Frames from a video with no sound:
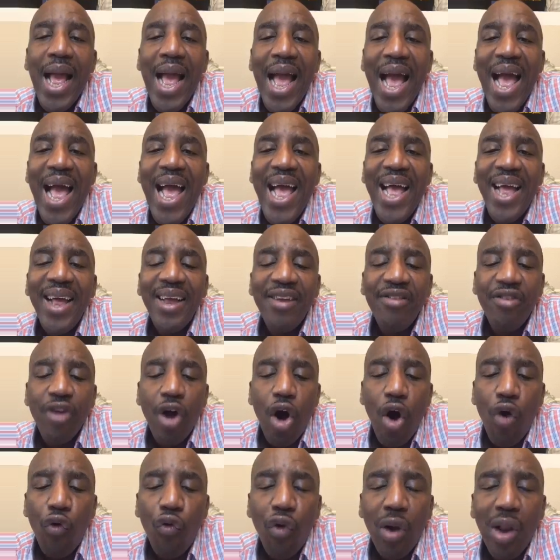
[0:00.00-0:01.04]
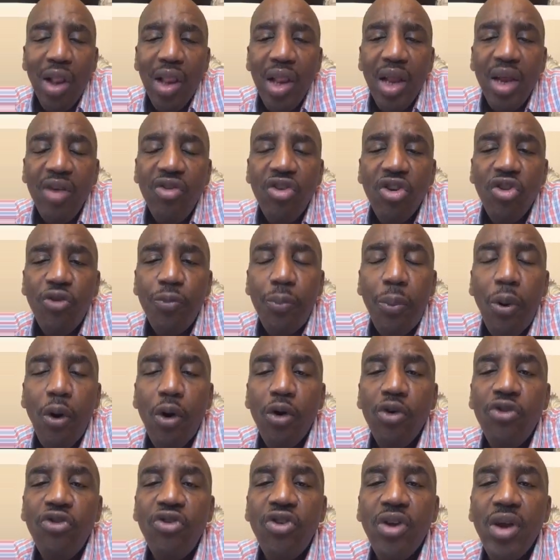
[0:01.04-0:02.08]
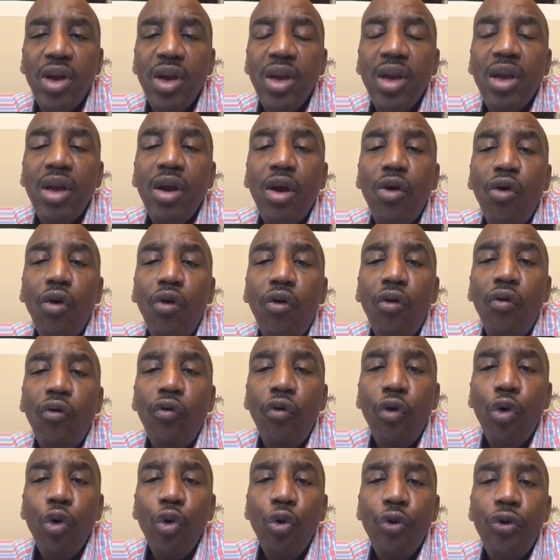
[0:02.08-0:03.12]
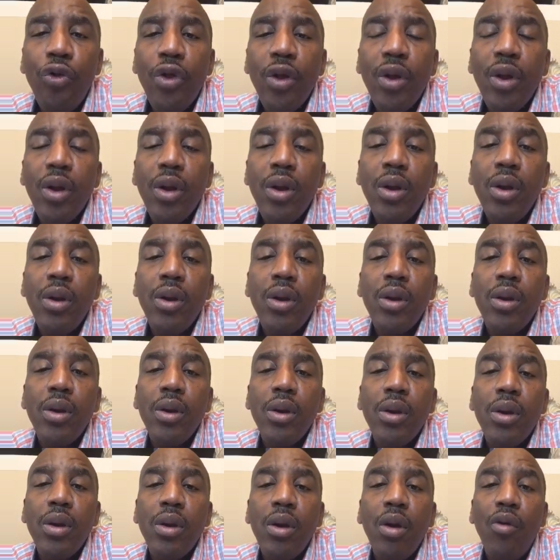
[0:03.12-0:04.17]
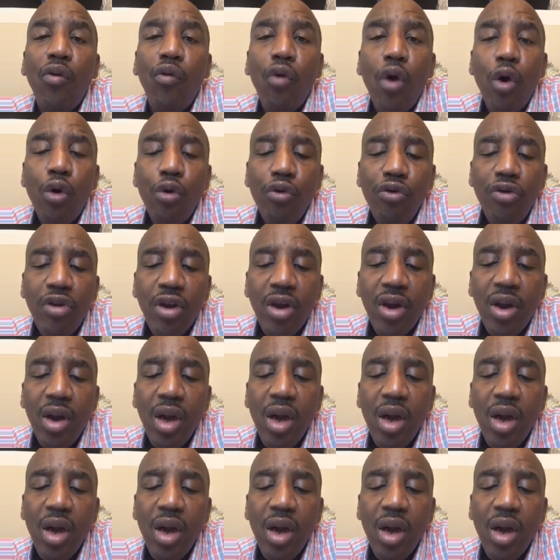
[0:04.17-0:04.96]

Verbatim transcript: As a religious person, Ruth, Rosa,